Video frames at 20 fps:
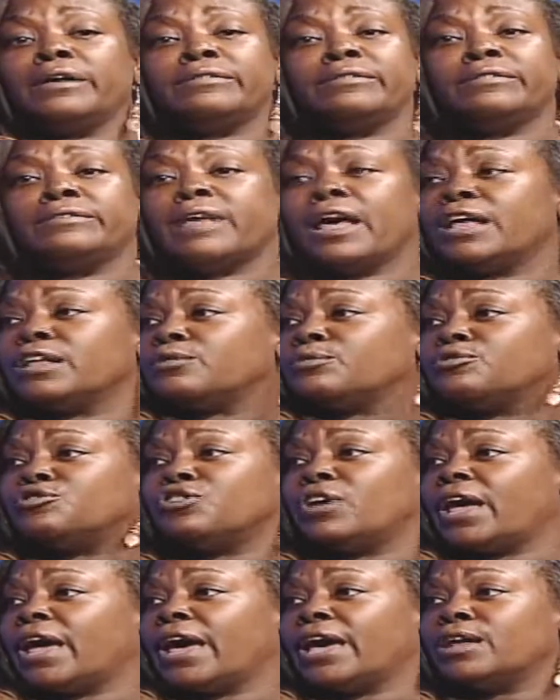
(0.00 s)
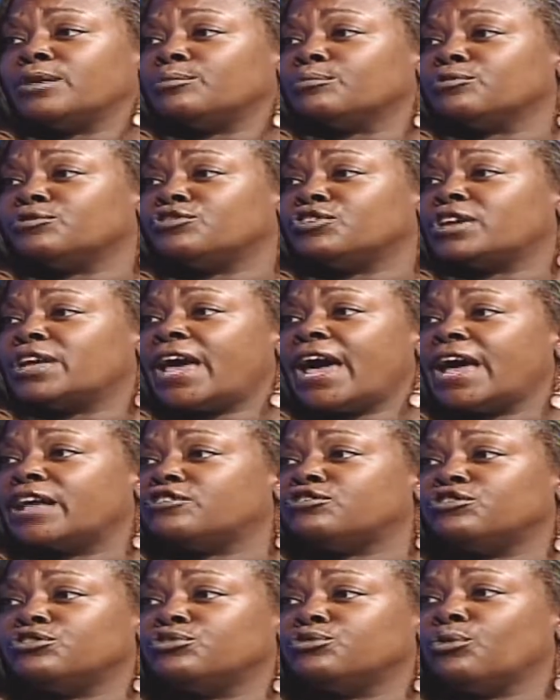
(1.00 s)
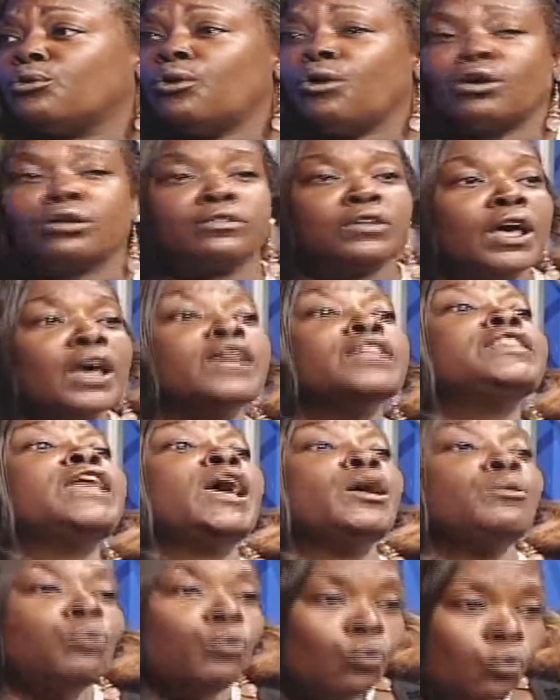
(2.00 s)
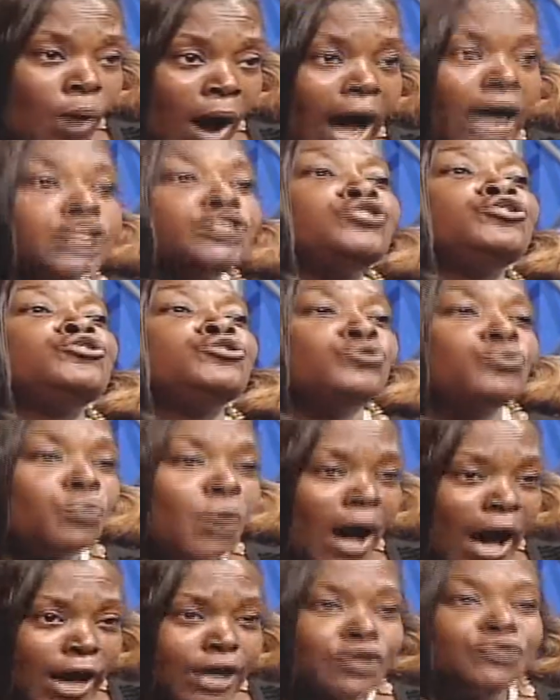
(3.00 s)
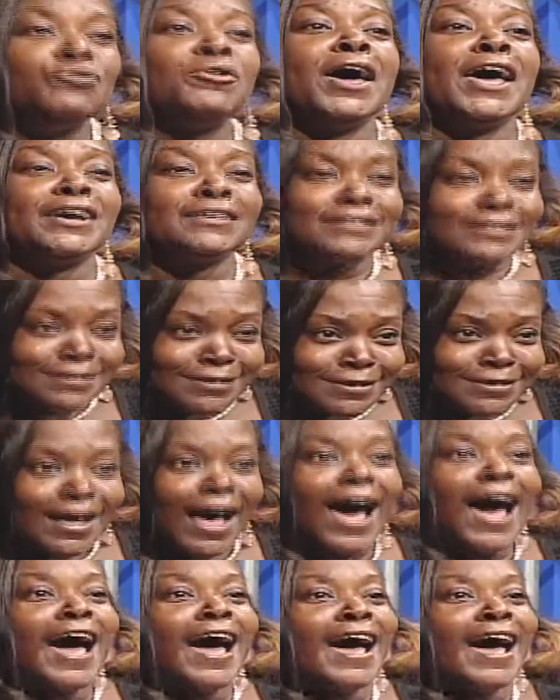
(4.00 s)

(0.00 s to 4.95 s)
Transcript: Exercise with your animals, your cats, your dogs. They will watch you while you exercise.